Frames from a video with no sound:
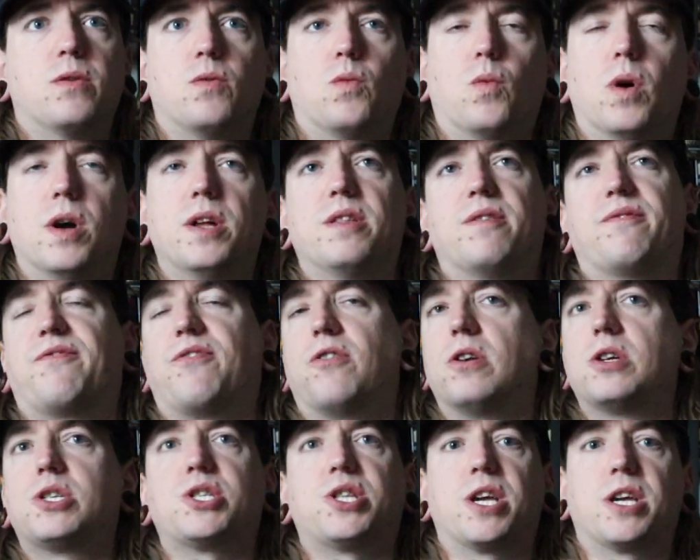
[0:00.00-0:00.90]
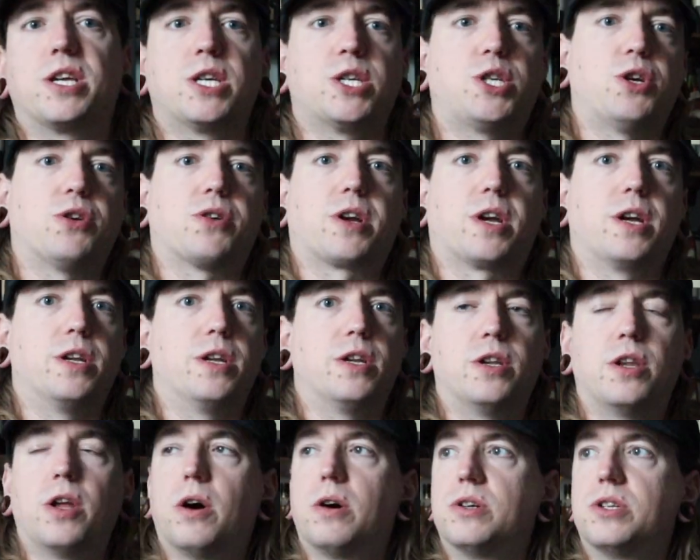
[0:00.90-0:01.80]
One of the first things you're going to
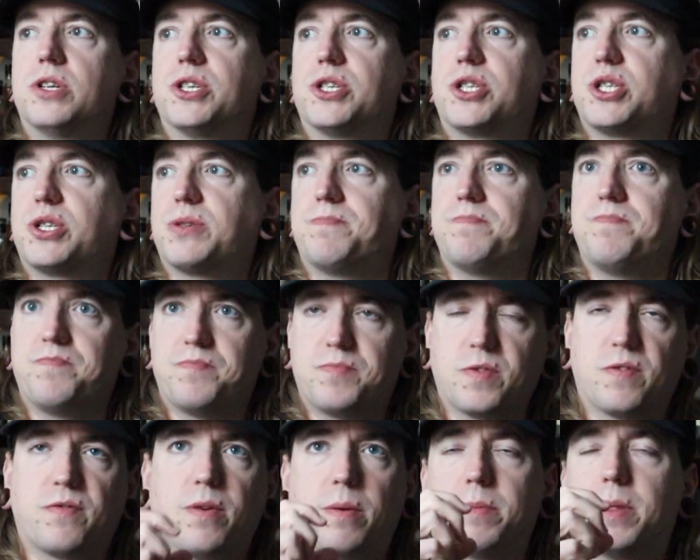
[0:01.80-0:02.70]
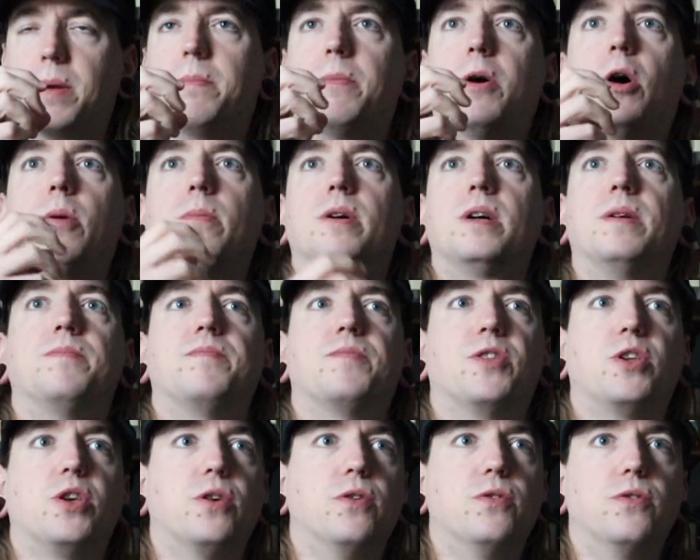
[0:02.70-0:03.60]
notice from the moment
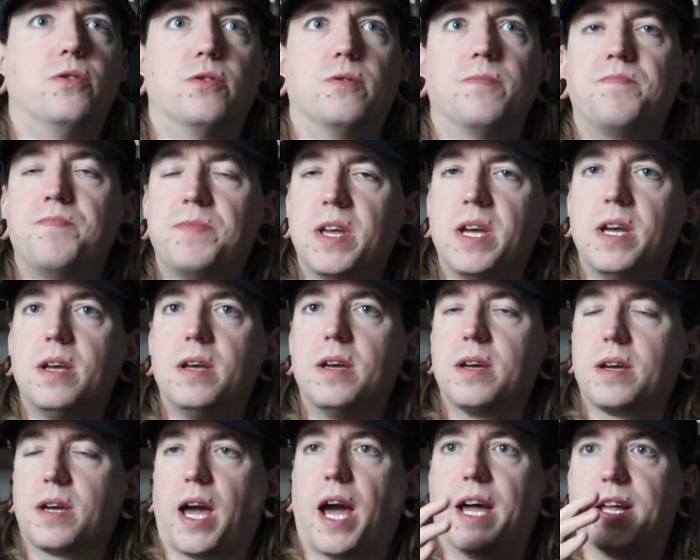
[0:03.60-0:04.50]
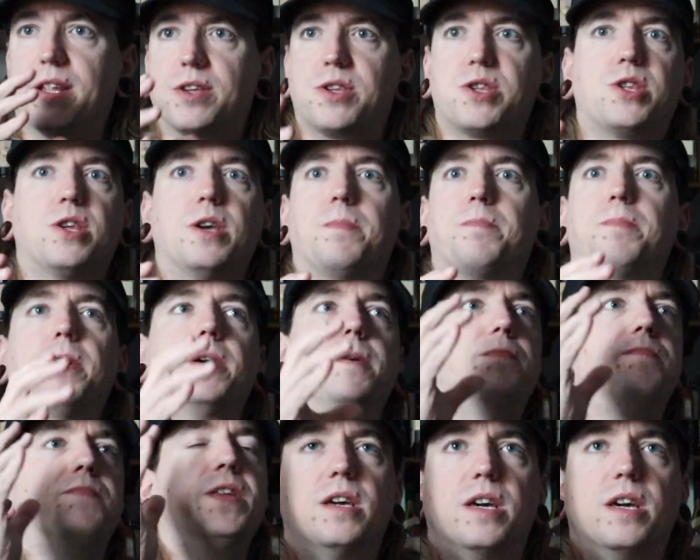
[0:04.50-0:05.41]
you kind of sip it
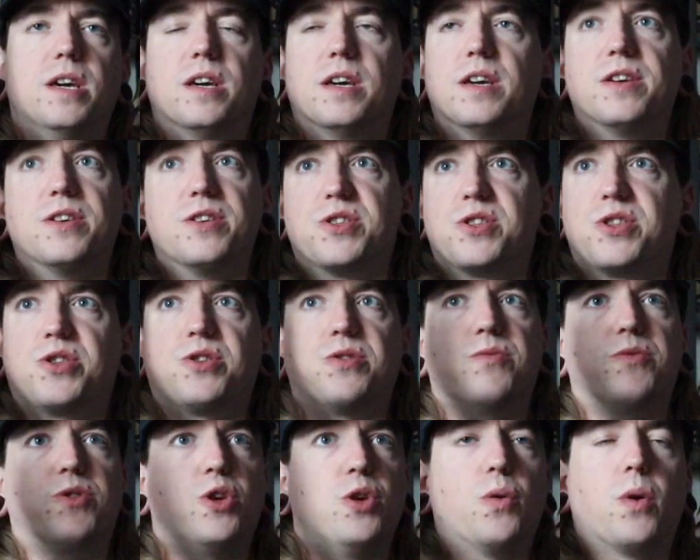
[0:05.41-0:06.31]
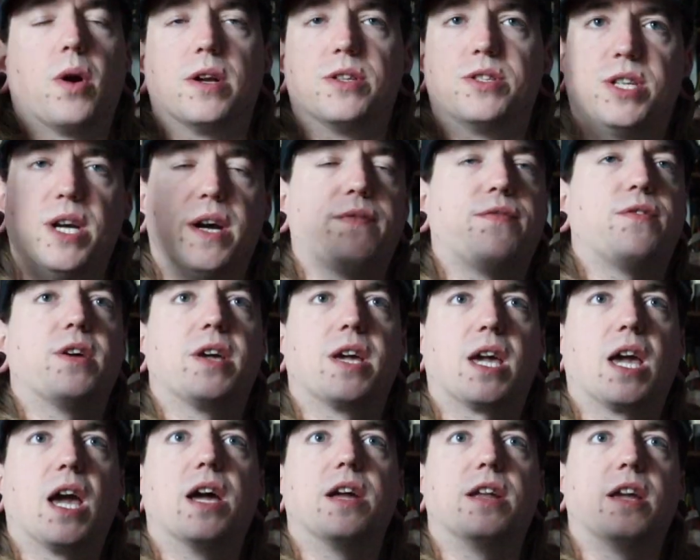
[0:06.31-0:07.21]
is you are definitely
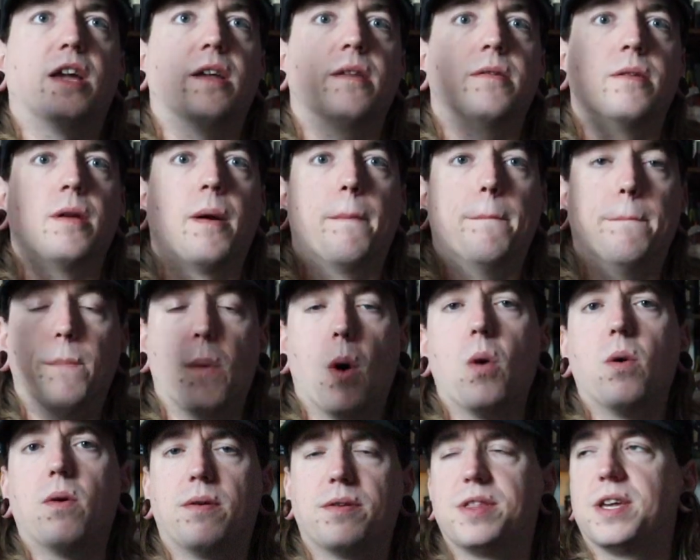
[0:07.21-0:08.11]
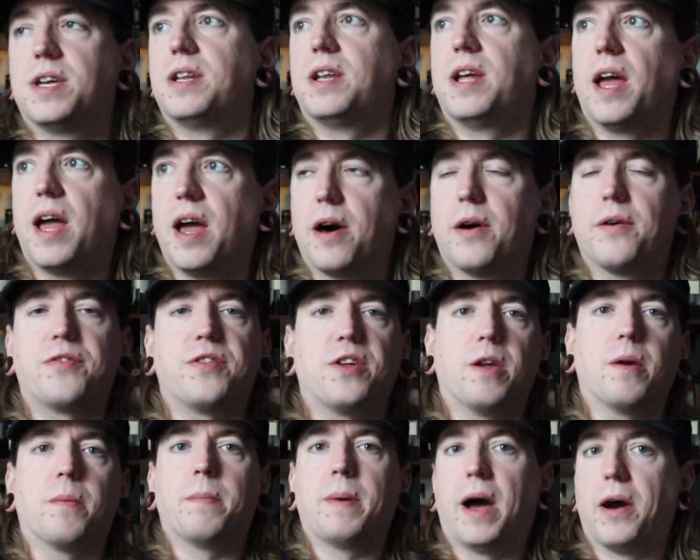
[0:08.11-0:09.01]
getting more than a
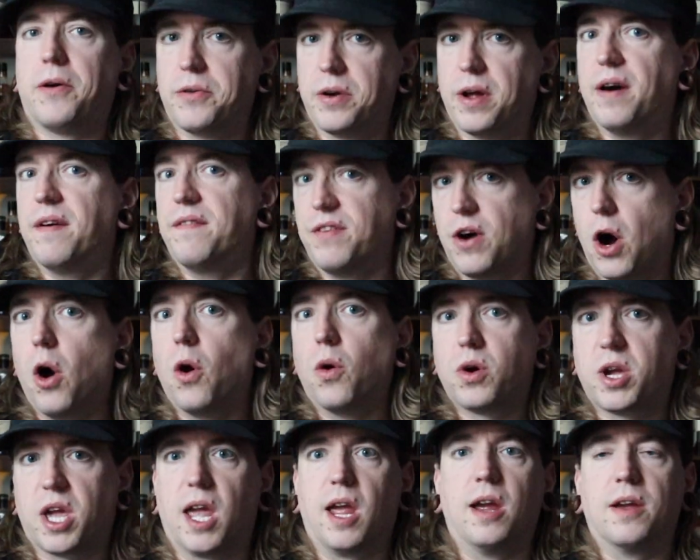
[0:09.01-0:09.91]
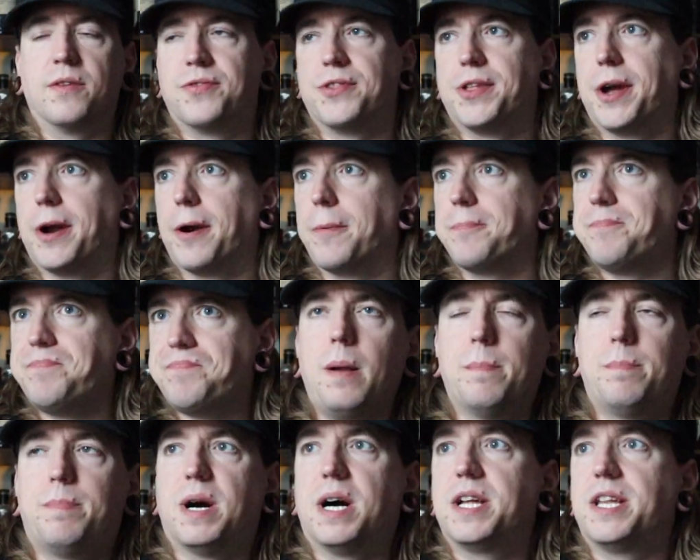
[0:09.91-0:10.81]
healthy amount of oak in there.
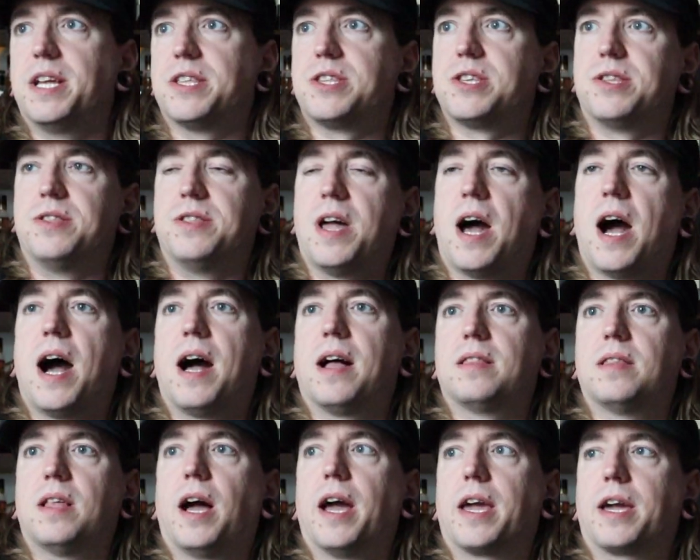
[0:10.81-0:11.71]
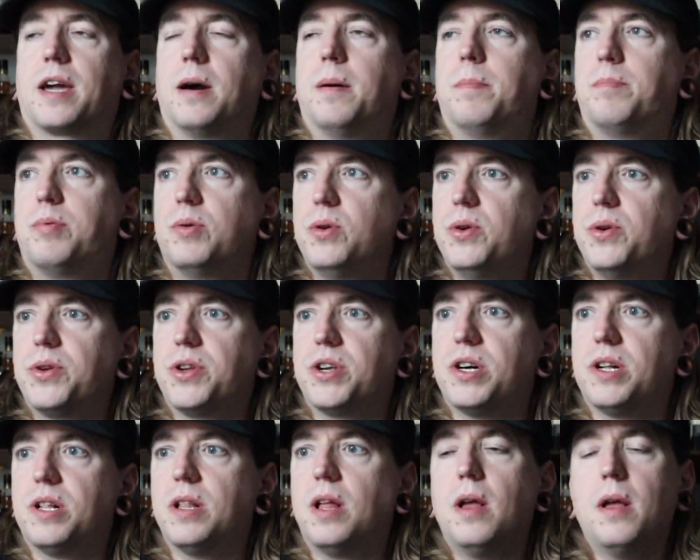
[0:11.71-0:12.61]
But it's not like a
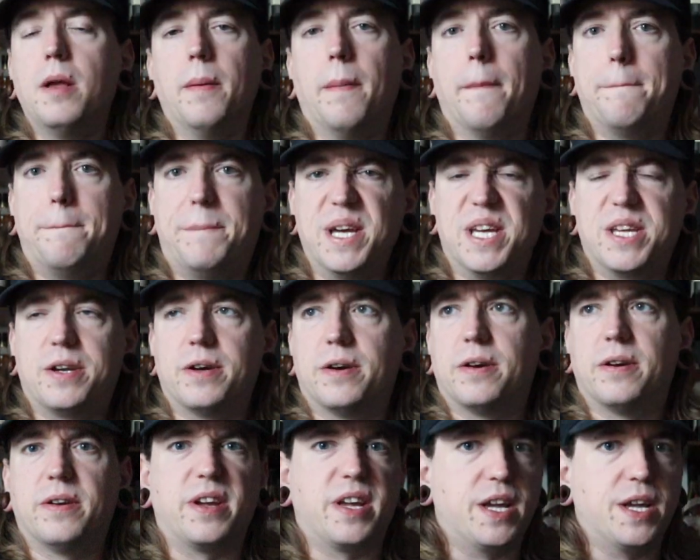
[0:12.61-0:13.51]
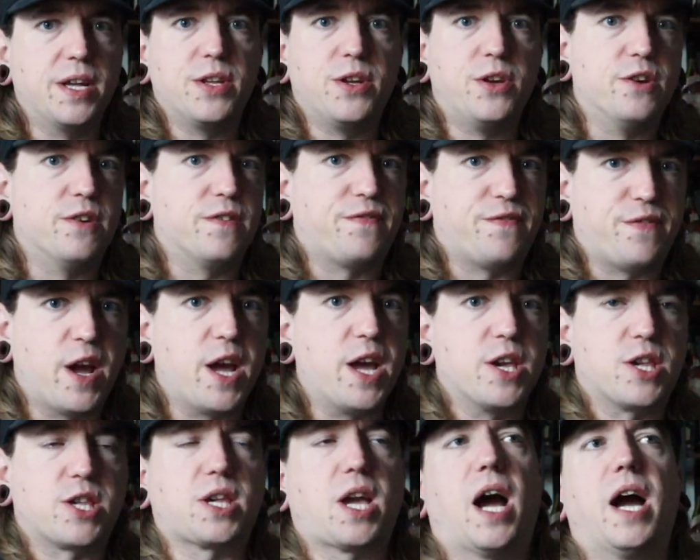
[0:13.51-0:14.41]
brutal, bitter,
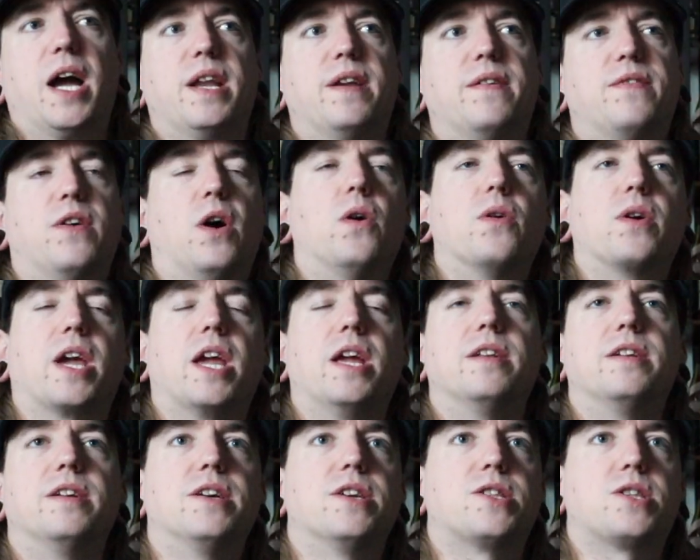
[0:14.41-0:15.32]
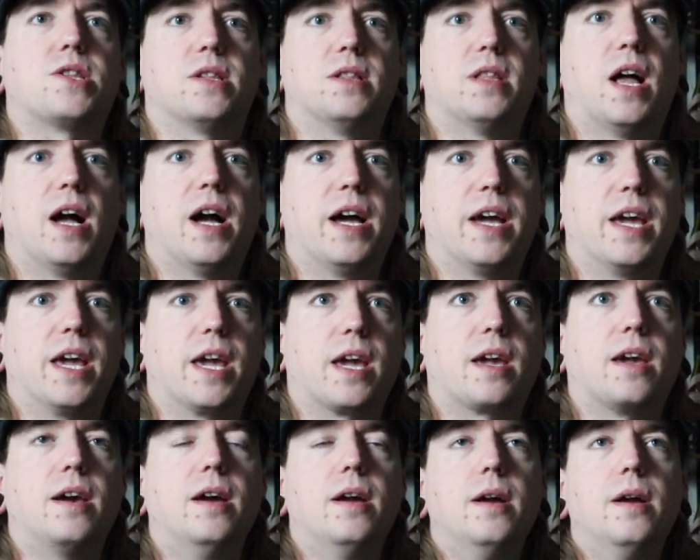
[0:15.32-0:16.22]
in-your-face kind of oakiness
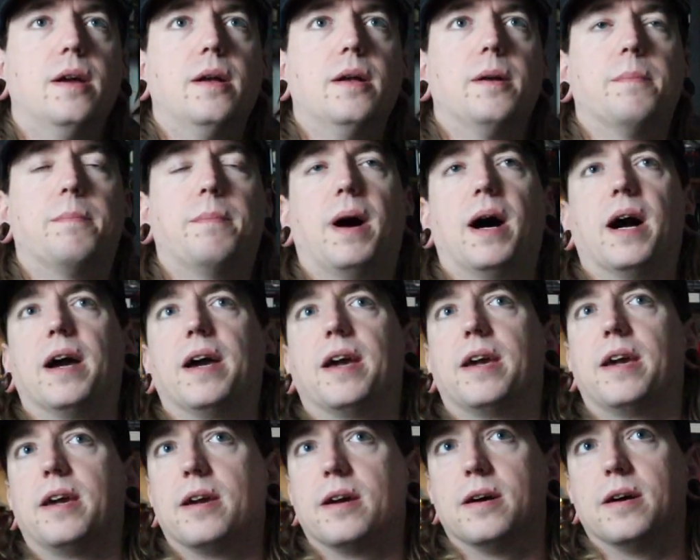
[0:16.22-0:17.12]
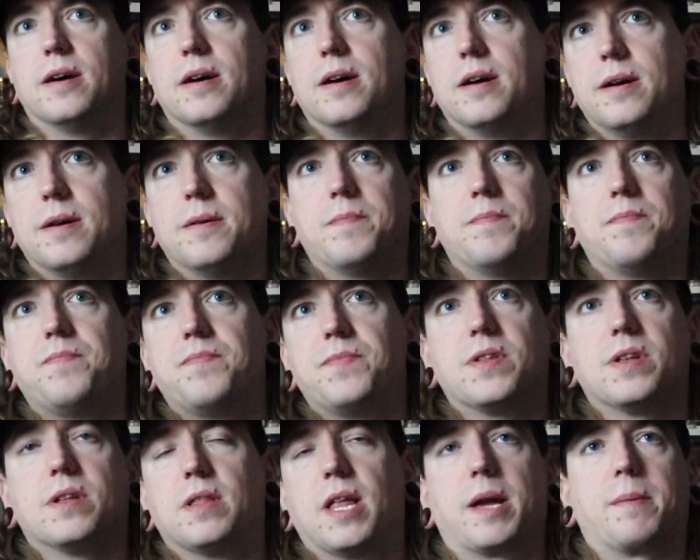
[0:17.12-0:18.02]
like
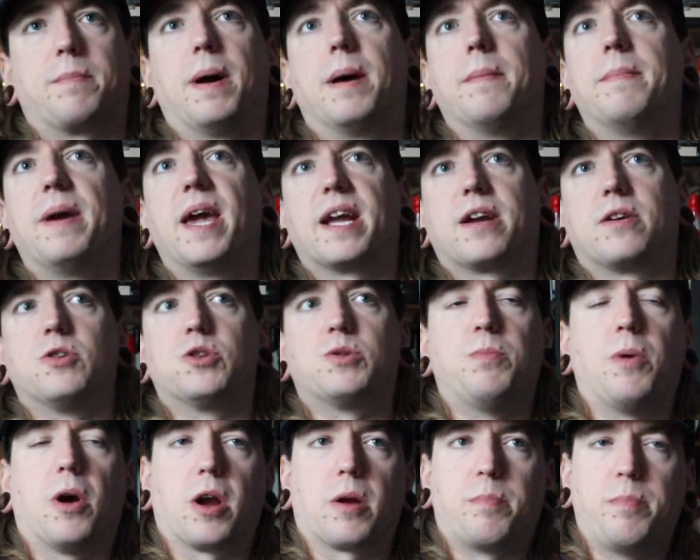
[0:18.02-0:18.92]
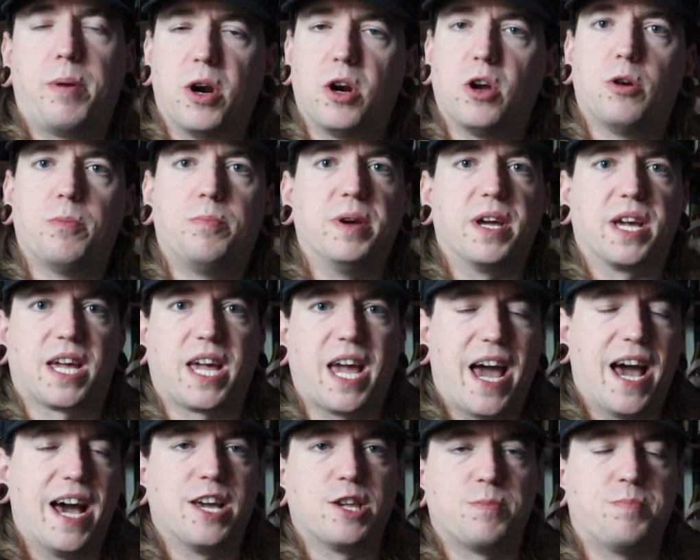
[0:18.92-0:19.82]
my Maker's Mark barrel pick
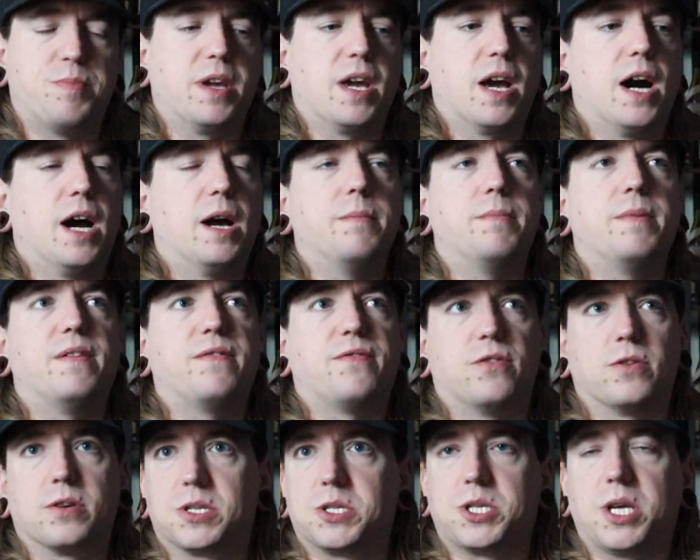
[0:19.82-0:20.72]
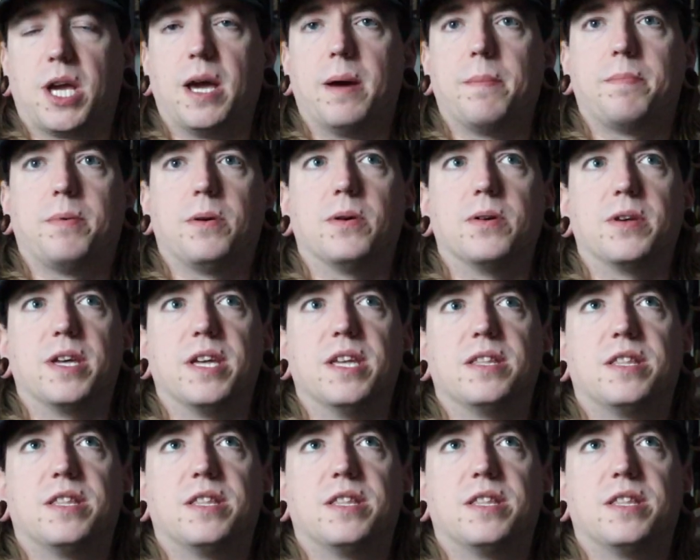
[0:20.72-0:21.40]
has behind me, for example.